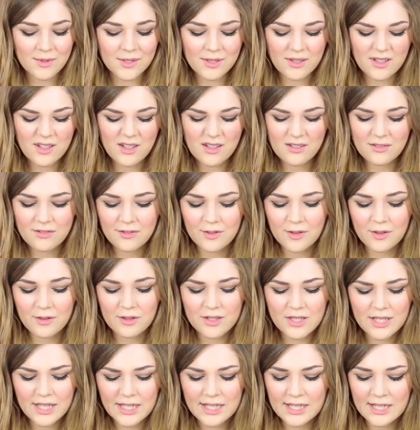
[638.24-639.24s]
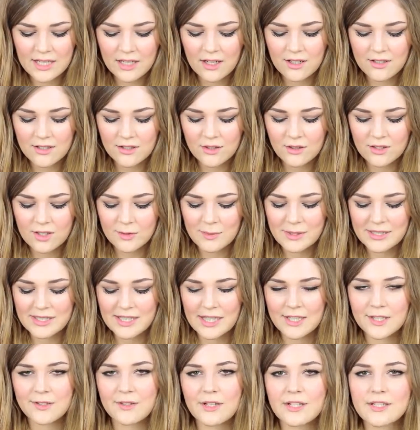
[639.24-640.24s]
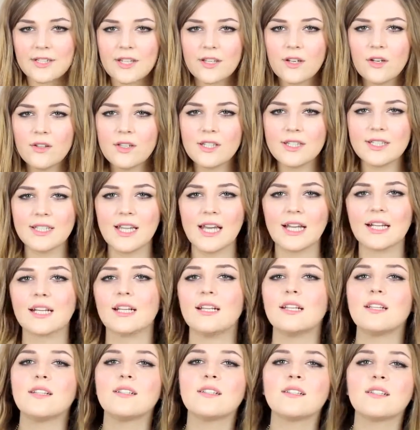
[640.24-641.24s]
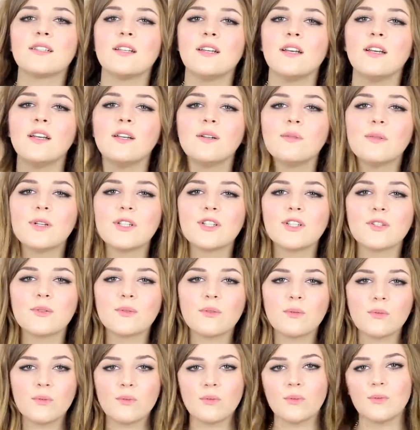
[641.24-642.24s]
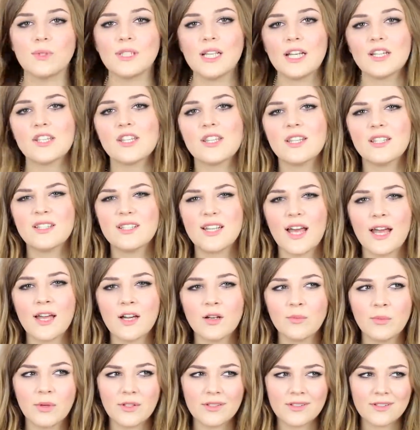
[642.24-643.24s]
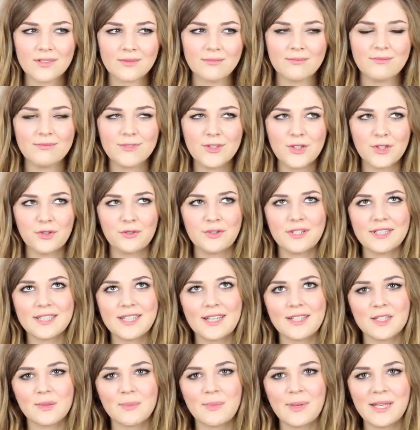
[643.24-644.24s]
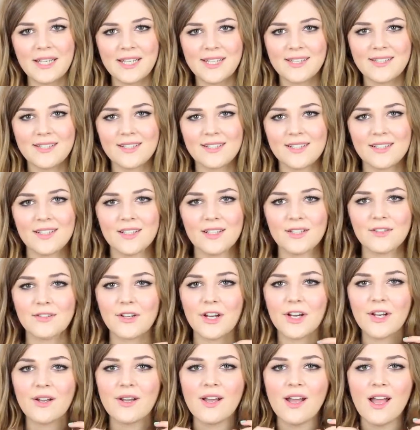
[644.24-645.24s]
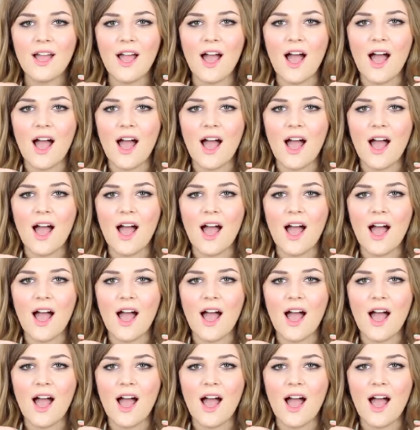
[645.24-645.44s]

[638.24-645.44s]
So I got a few. I didn't get any clothes. I got some accessories. I got this necklace, which was actually in a sale, but the jewellery sale is a bit easier to look through.